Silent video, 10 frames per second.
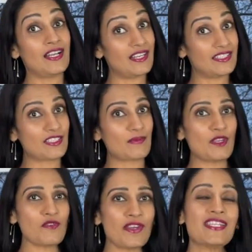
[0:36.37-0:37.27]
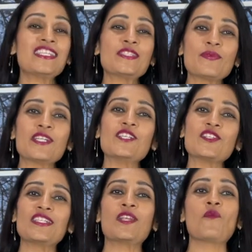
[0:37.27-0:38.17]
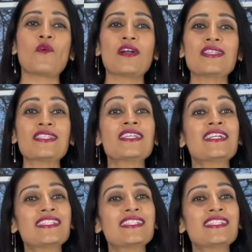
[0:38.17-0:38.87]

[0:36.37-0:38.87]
Others may find inspiration in words